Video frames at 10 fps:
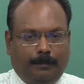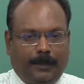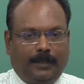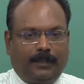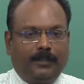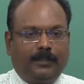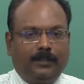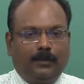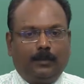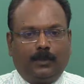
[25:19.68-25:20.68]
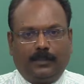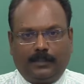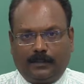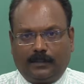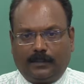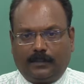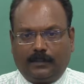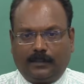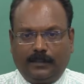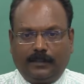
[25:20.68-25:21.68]
pay attention to what she says.
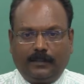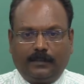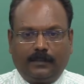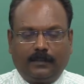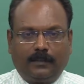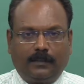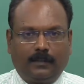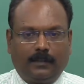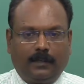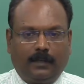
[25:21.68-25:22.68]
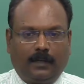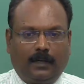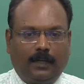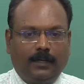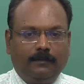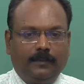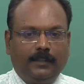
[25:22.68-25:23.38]
She says, I have